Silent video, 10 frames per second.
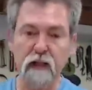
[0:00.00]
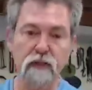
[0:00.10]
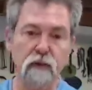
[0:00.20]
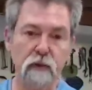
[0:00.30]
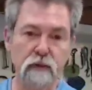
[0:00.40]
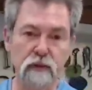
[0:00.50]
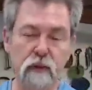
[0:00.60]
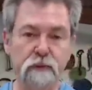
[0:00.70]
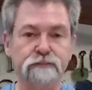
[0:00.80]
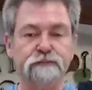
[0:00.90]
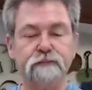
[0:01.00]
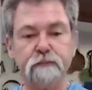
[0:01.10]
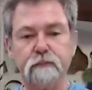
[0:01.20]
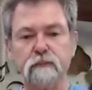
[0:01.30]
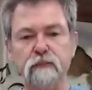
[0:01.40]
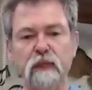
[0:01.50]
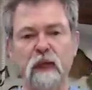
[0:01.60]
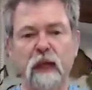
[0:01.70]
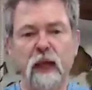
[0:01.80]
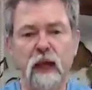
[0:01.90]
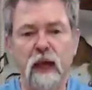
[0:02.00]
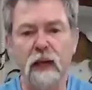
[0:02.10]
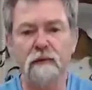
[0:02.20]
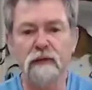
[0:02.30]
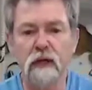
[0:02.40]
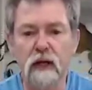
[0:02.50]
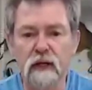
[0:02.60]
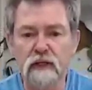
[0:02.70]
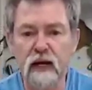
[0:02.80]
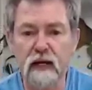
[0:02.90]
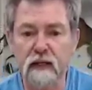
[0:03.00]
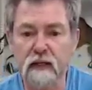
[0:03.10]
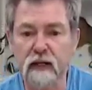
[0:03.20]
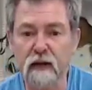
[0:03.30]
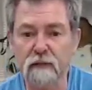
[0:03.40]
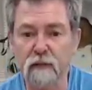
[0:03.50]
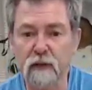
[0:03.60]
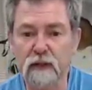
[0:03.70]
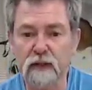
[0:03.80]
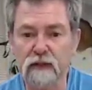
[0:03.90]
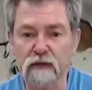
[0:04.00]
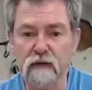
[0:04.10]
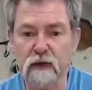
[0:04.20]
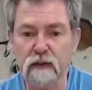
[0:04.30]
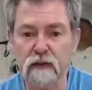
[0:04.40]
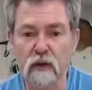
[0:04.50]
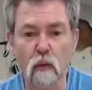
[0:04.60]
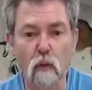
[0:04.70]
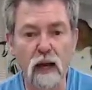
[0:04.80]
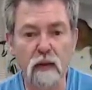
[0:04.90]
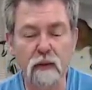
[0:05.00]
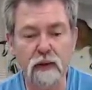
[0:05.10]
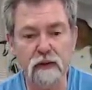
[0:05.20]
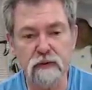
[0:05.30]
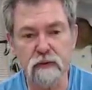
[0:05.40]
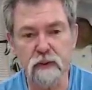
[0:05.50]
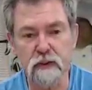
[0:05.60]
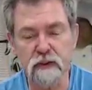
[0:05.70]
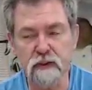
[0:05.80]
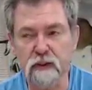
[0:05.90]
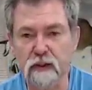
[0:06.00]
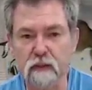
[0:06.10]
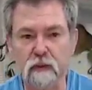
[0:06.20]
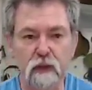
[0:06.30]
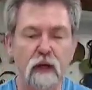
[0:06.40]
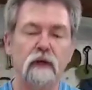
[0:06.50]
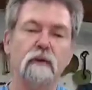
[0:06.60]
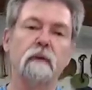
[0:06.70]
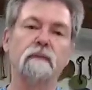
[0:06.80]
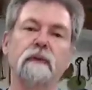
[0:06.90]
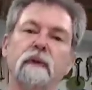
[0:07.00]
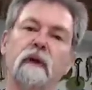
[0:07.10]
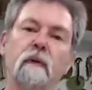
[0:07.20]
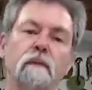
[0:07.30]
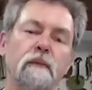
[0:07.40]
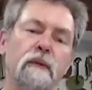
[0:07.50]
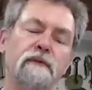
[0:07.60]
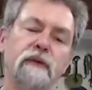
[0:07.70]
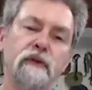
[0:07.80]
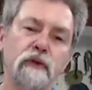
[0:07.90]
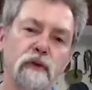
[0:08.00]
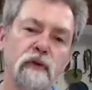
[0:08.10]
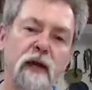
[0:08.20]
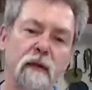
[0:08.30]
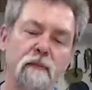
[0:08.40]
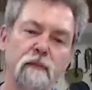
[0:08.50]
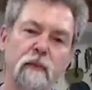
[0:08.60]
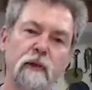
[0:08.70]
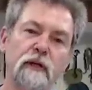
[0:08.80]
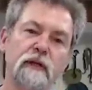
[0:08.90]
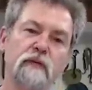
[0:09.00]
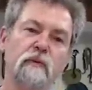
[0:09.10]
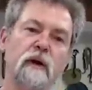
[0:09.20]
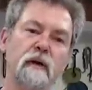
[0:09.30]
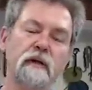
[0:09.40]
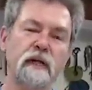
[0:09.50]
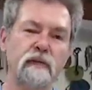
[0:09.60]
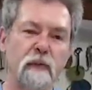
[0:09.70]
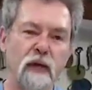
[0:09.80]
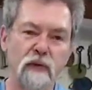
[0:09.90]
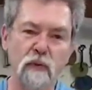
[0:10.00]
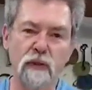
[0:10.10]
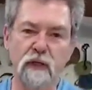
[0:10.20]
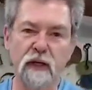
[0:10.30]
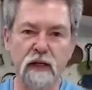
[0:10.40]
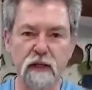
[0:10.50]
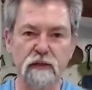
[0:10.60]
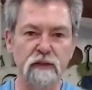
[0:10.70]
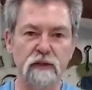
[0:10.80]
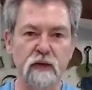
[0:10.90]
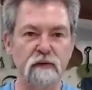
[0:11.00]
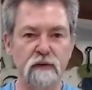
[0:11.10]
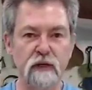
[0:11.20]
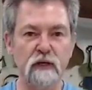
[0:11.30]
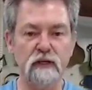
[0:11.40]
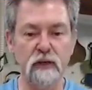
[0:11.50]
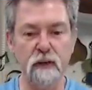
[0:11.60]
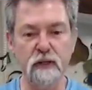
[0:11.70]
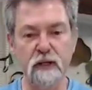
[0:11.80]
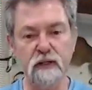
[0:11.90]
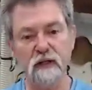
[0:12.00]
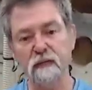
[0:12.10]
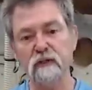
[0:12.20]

That's all there is to it. Jane, cannot afford a dust extractor, so wait around the sawdust. Yeah, well, if you do that, please wear a dust mask when you're getting into stuff that's going to generate the dust.